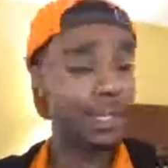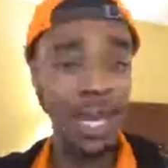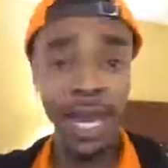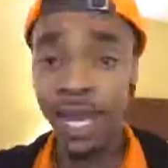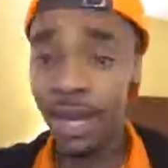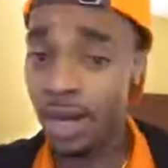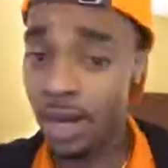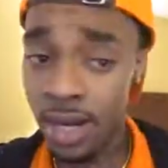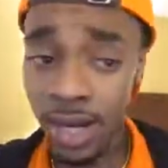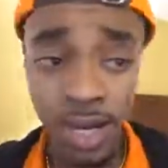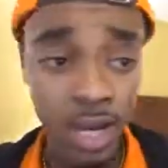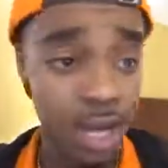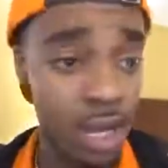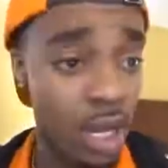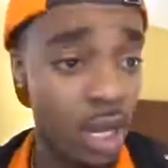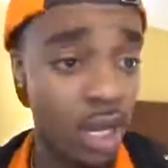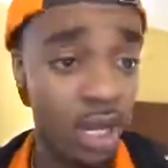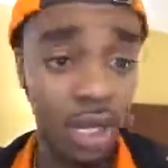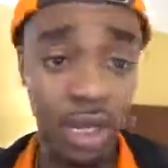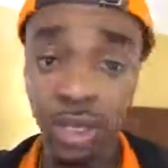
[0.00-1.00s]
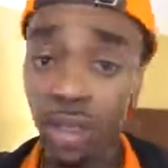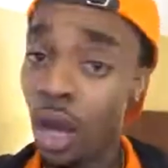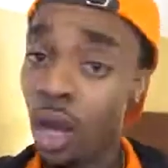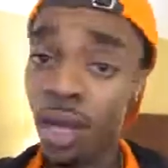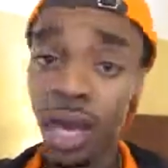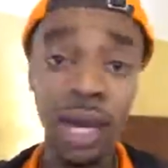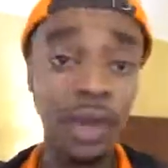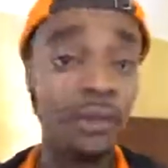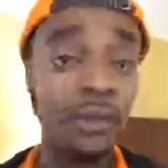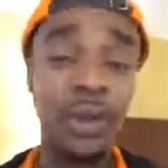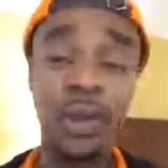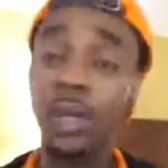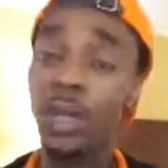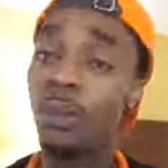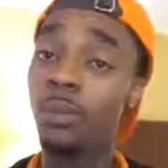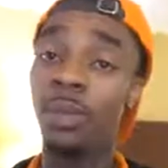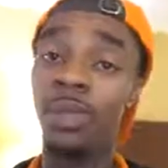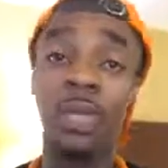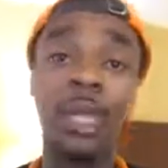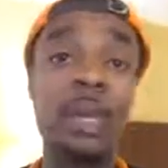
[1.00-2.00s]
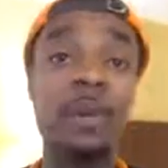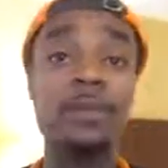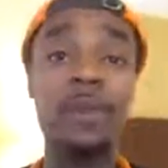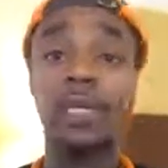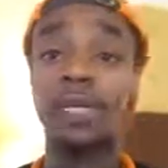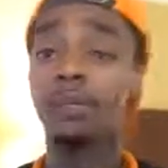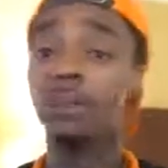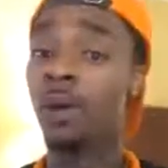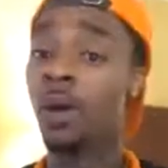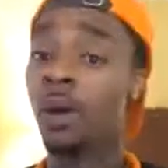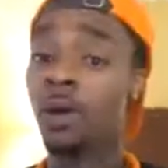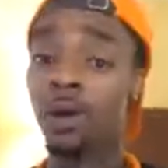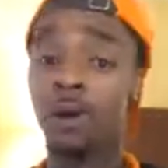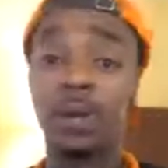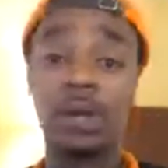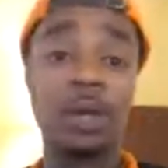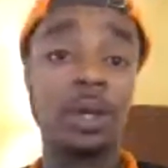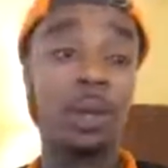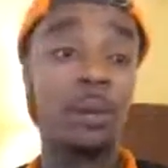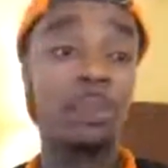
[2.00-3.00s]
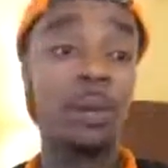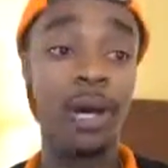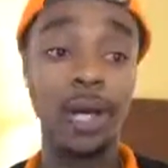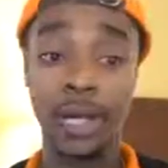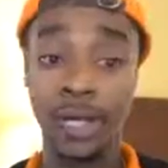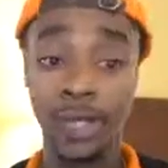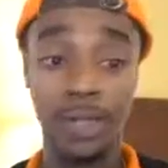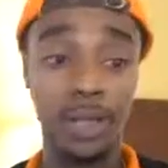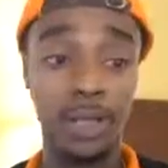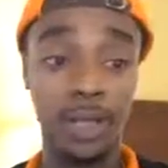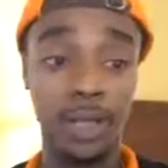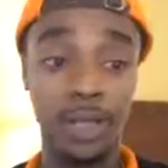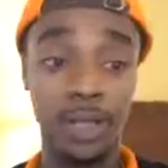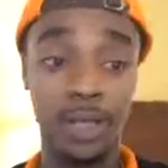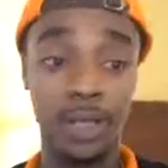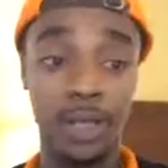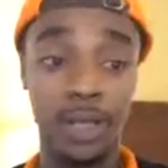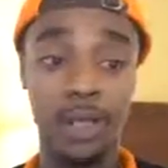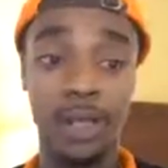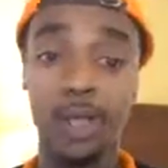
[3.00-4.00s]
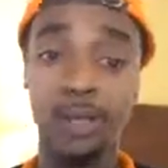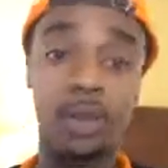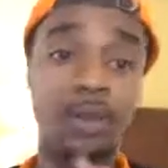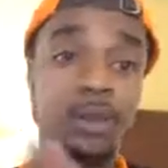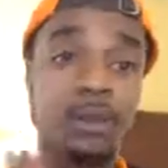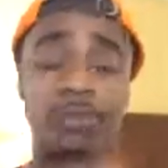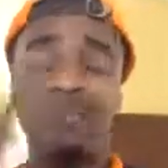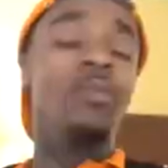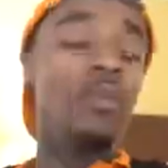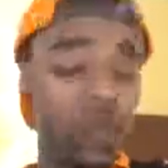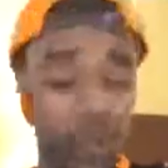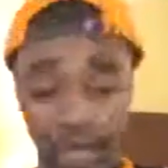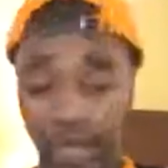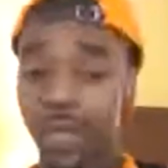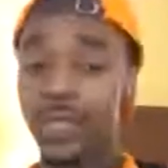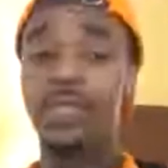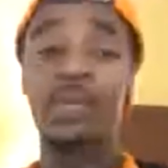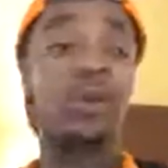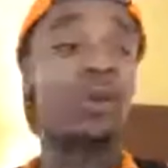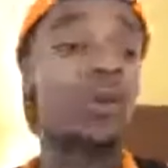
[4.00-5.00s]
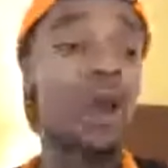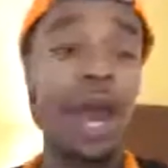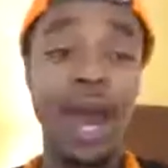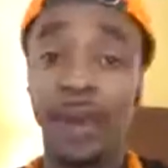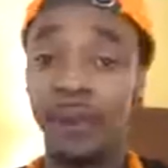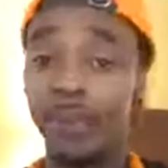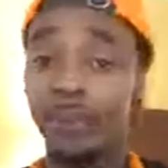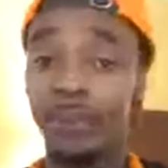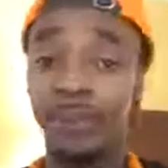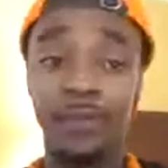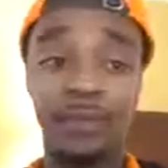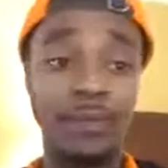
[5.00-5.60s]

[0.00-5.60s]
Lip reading: later, y'all not even gonna believe this, bro, but it's a wrap.